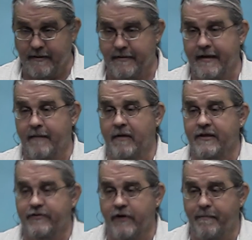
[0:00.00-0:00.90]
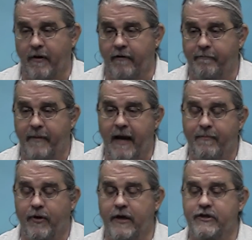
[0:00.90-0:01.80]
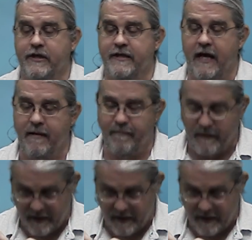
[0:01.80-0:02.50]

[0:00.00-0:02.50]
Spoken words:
take my strip of paper hinging tape